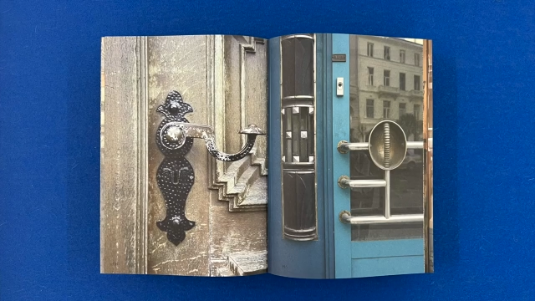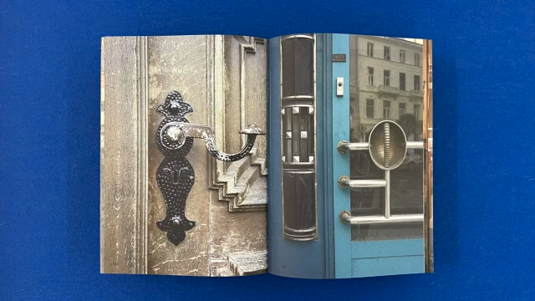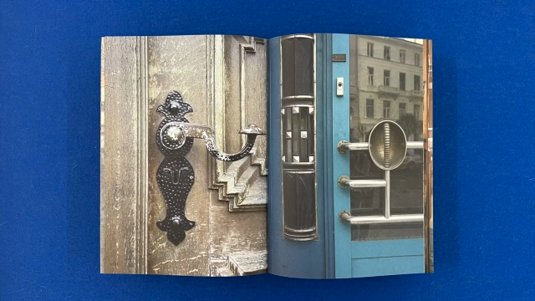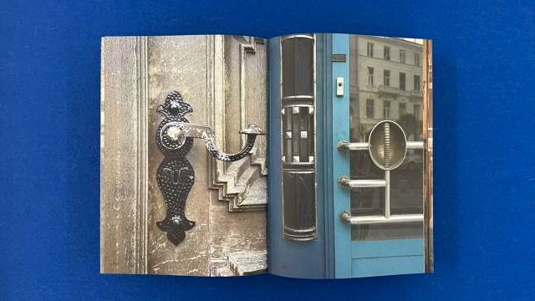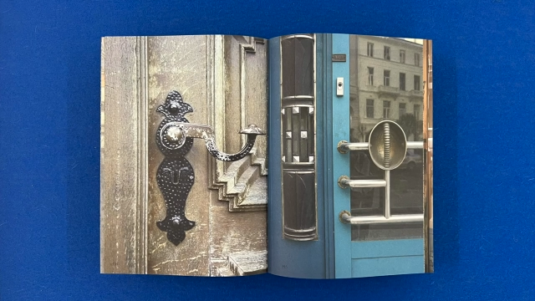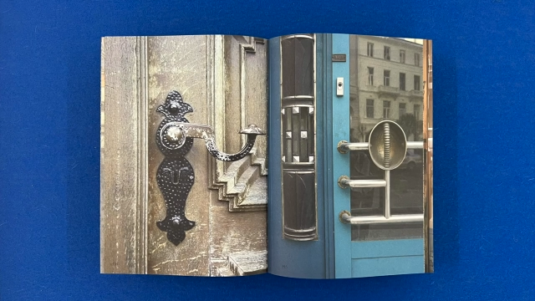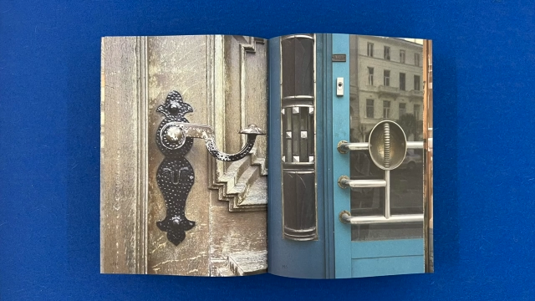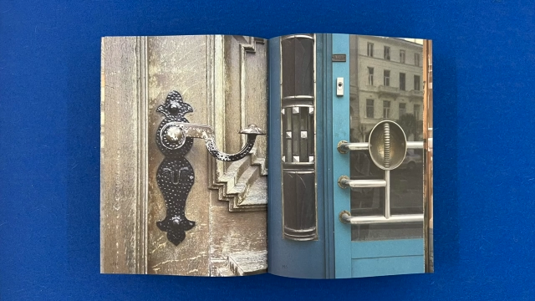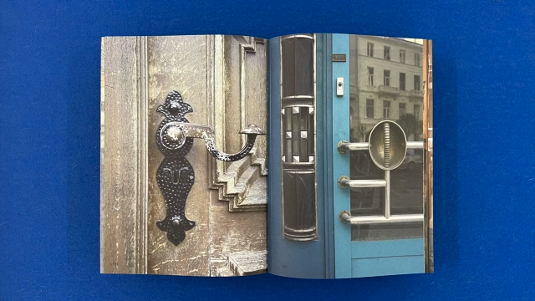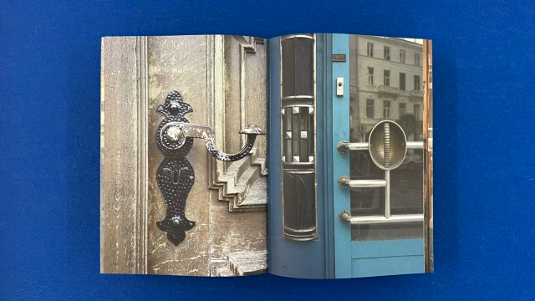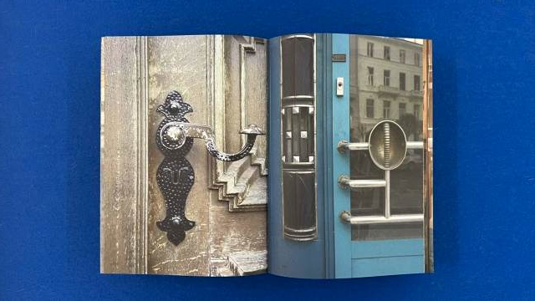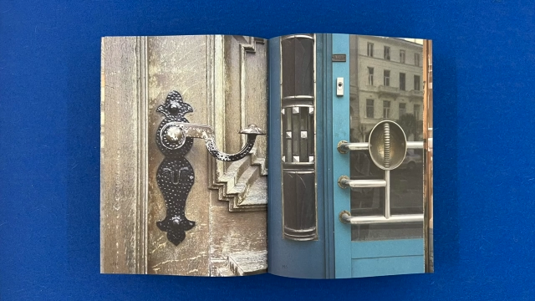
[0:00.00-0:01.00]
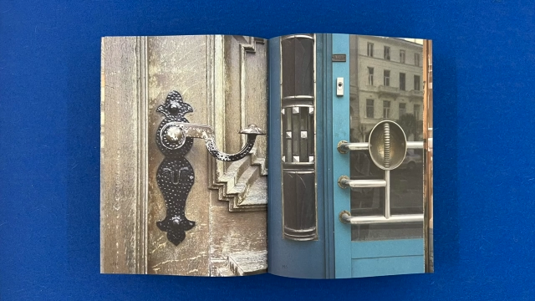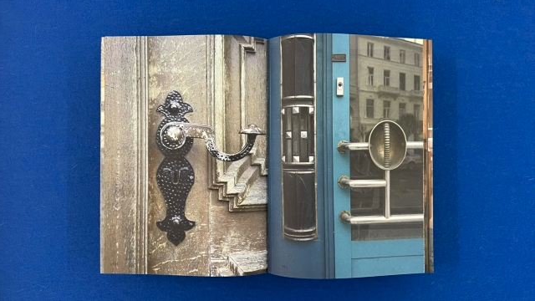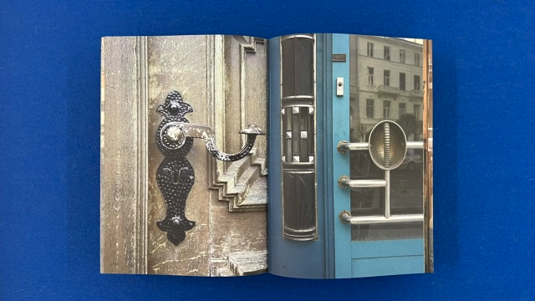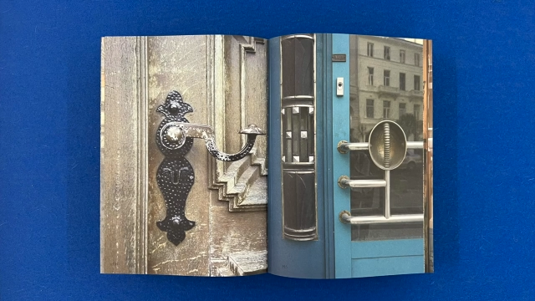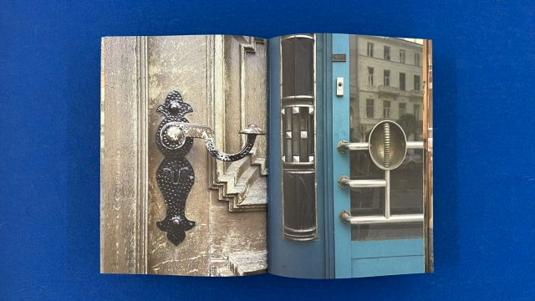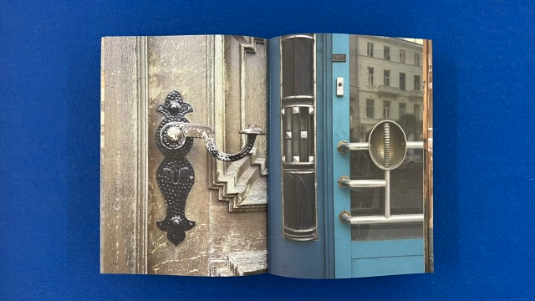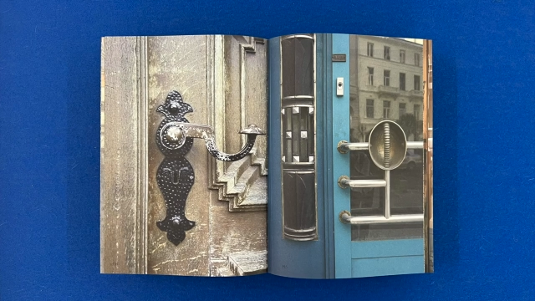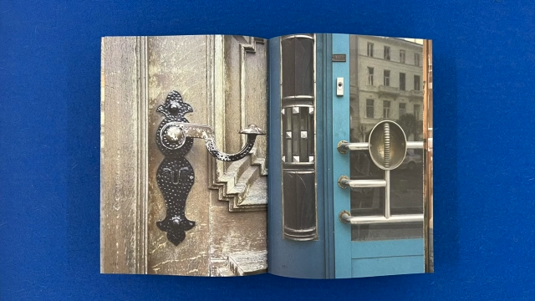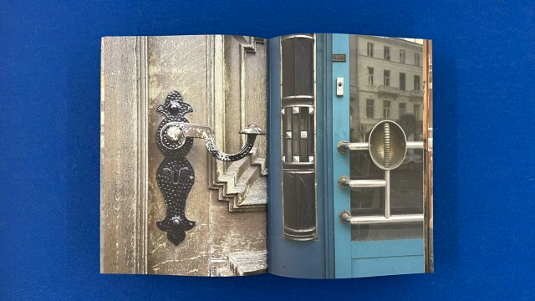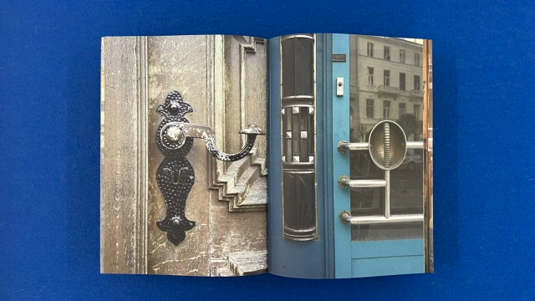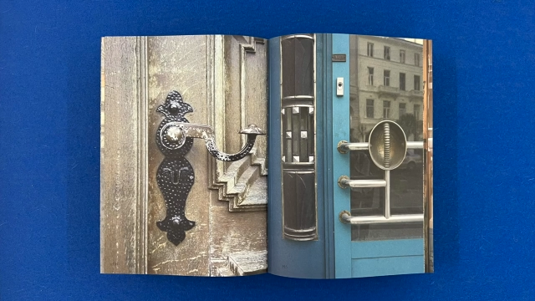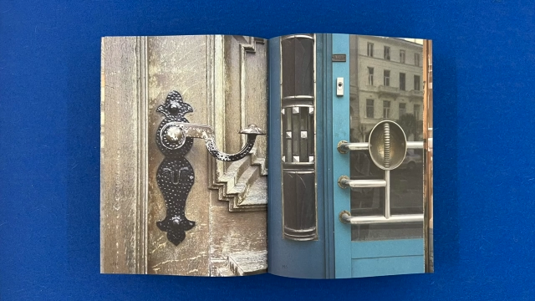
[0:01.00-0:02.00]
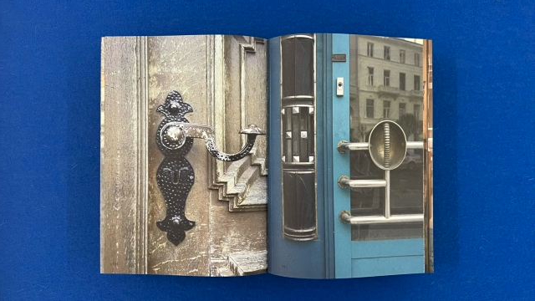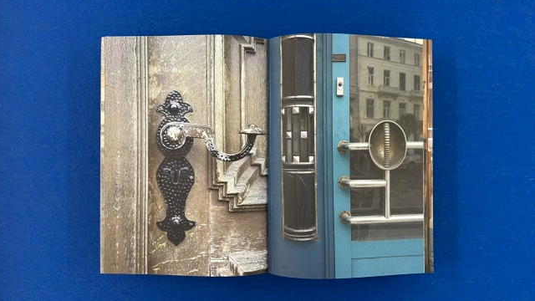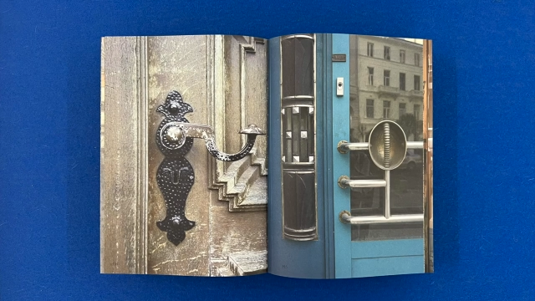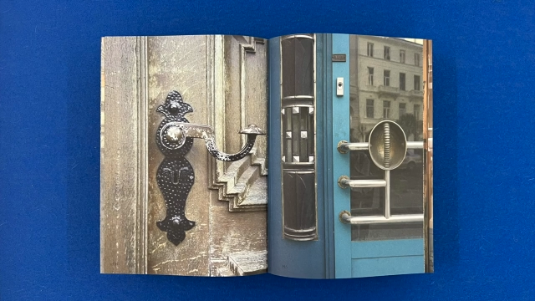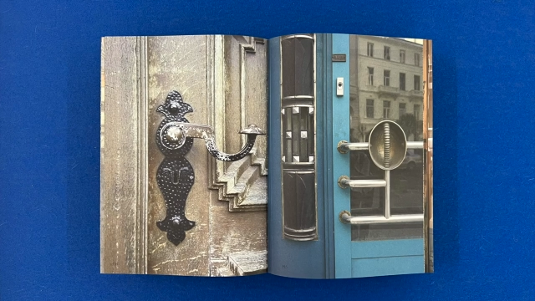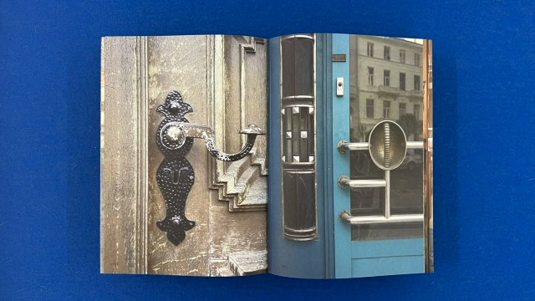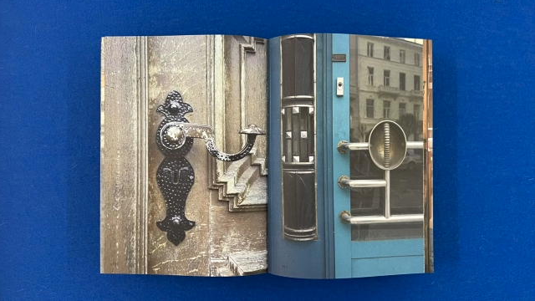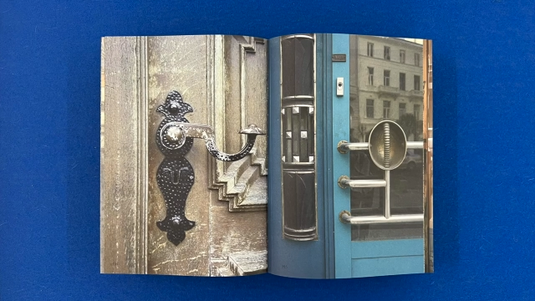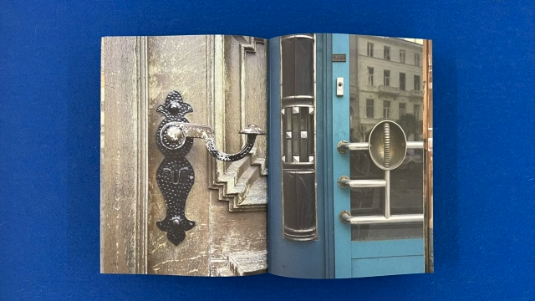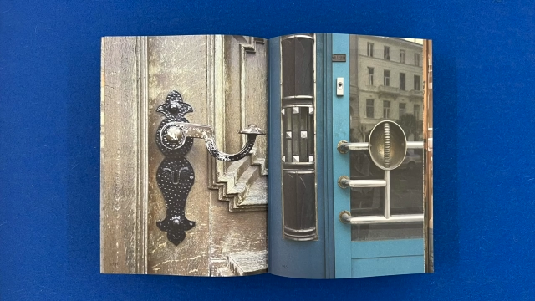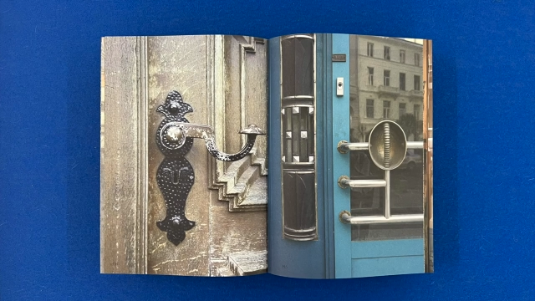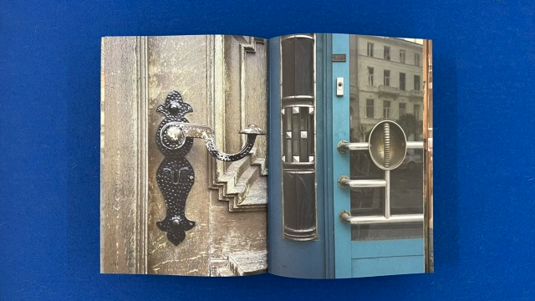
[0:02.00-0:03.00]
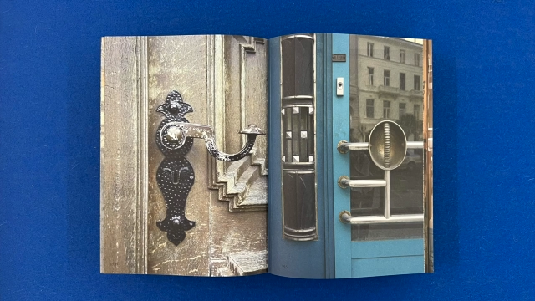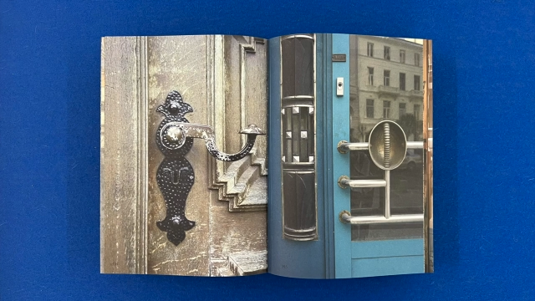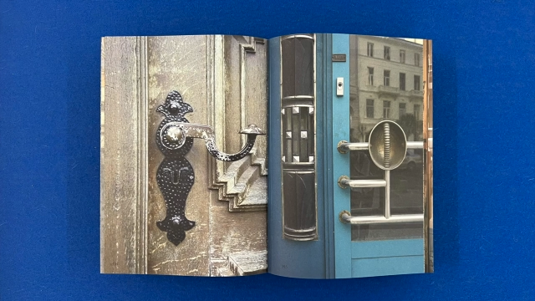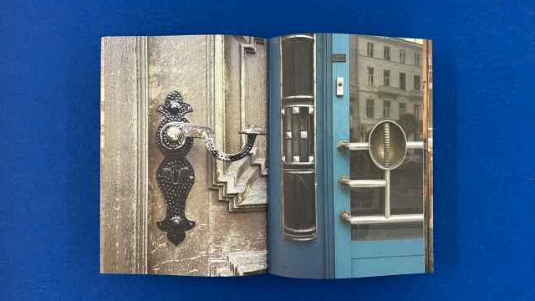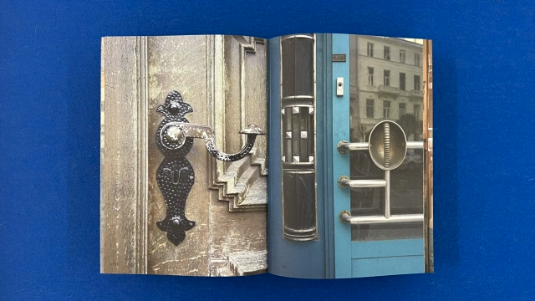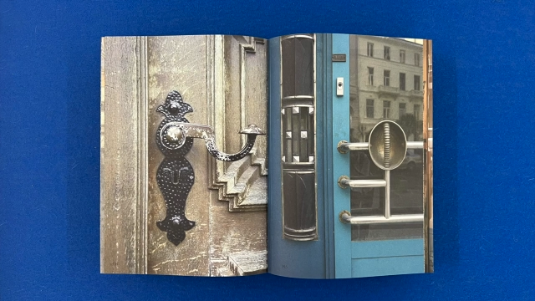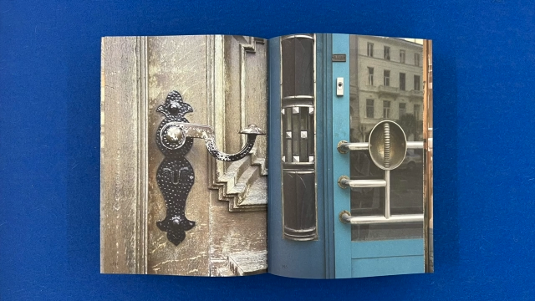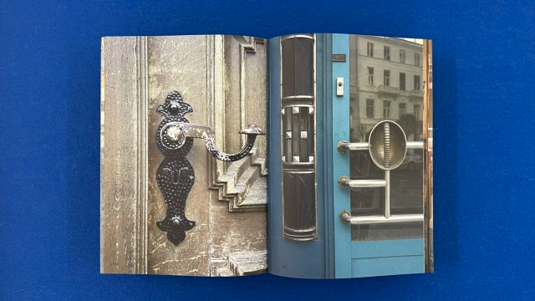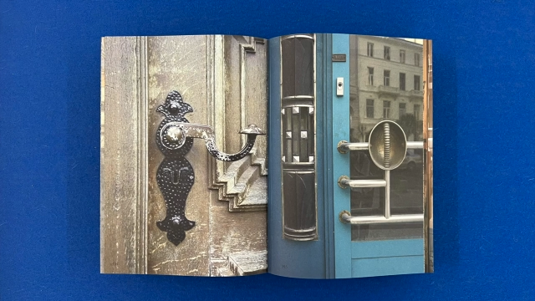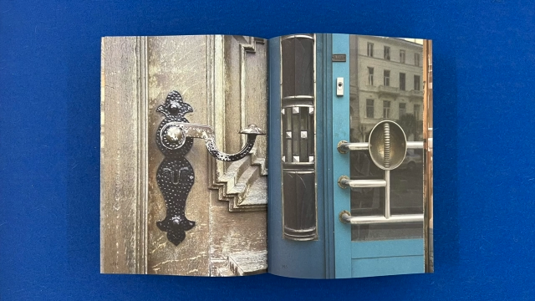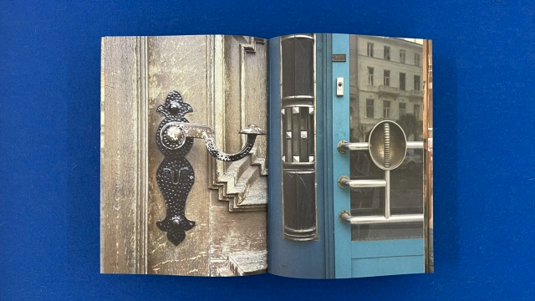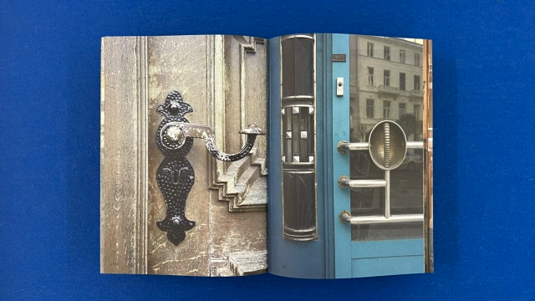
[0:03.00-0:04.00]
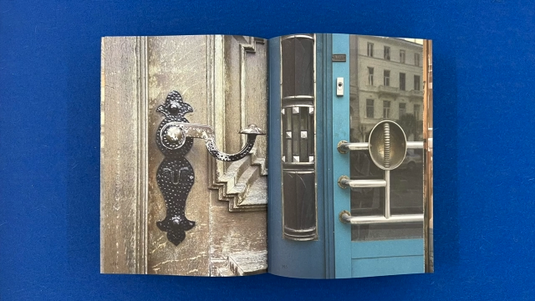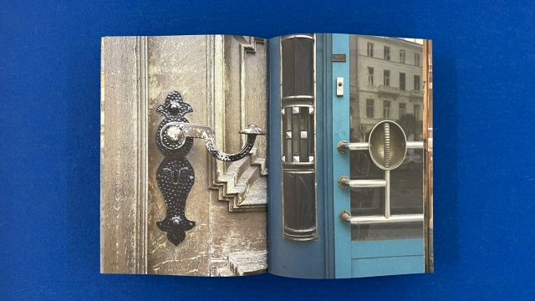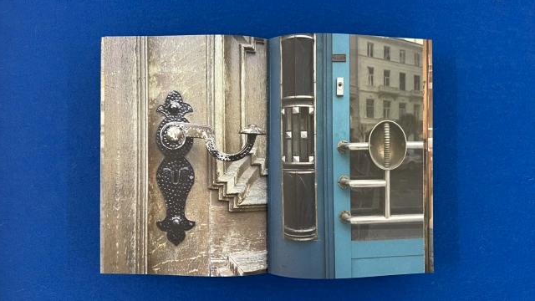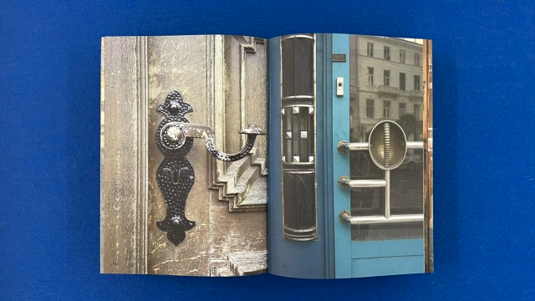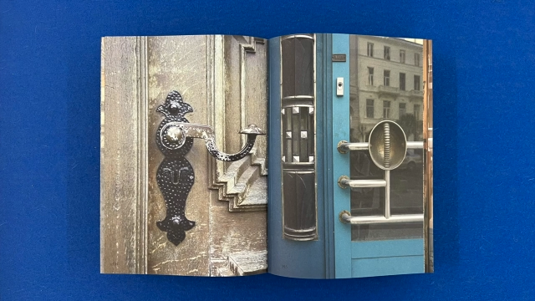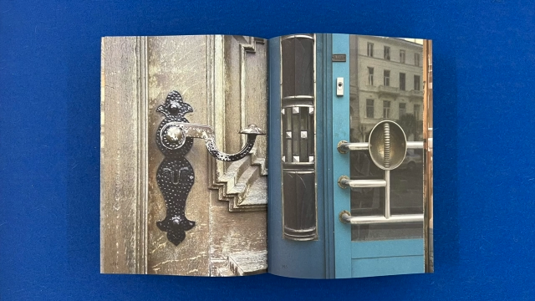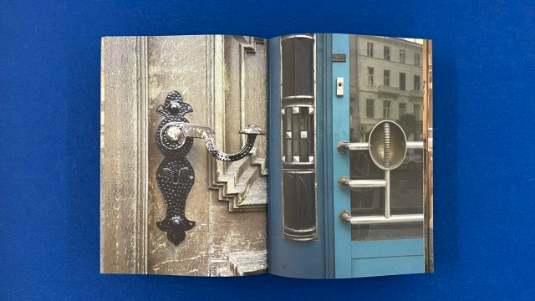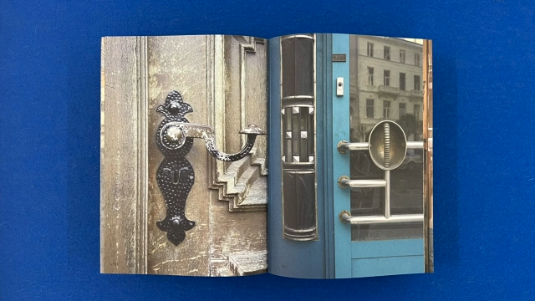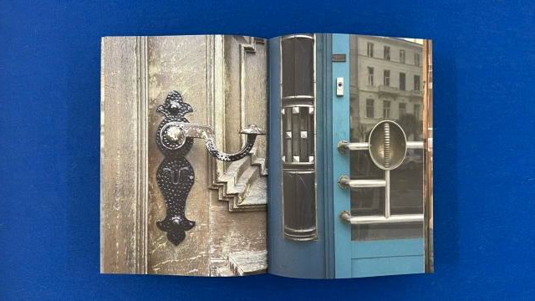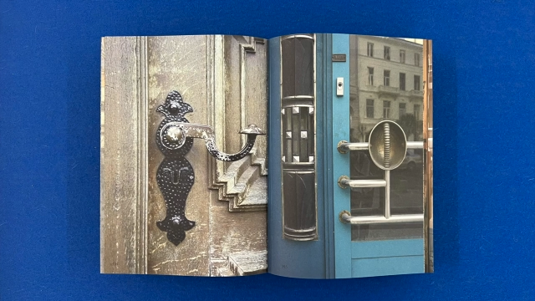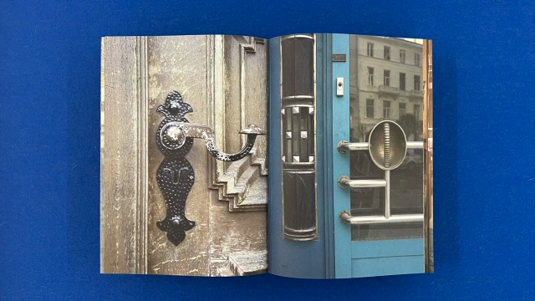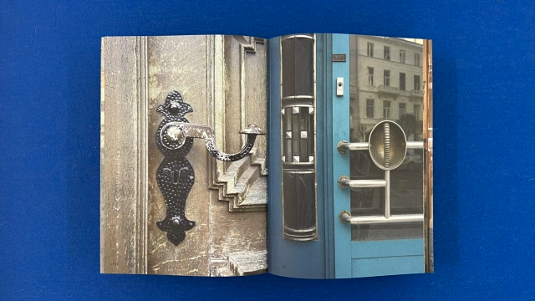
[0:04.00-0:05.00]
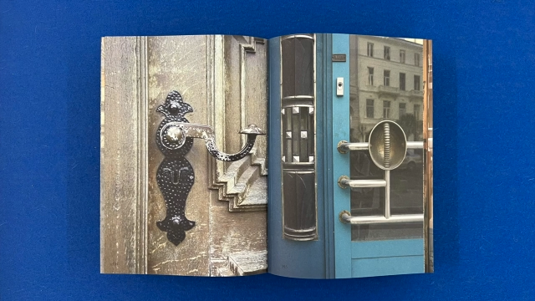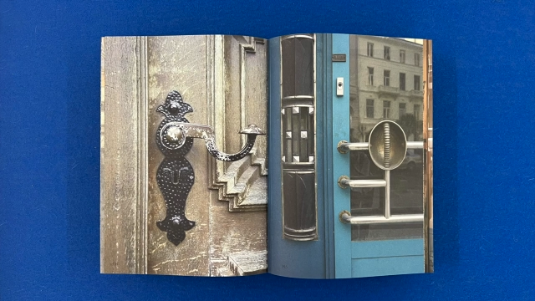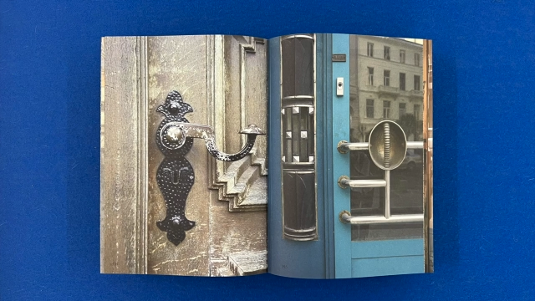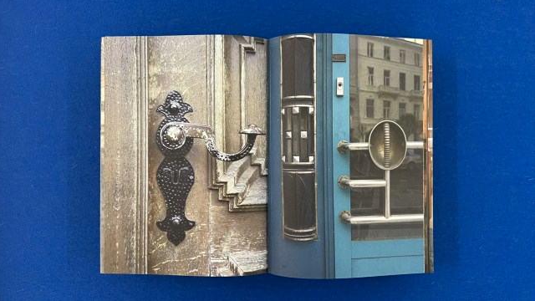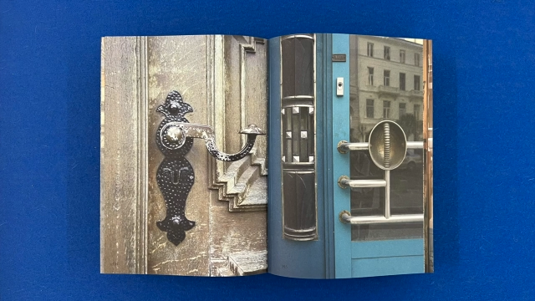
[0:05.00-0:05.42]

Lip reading: [unreadable: no face in view]